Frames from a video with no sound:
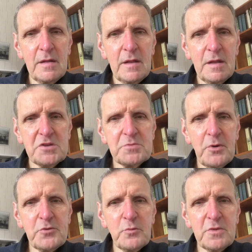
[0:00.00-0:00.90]
There's
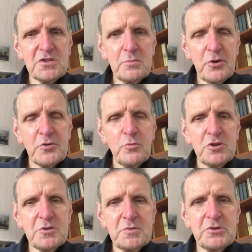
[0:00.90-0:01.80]
a modern
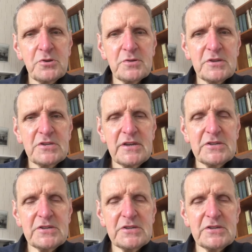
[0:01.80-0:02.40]
worship song that says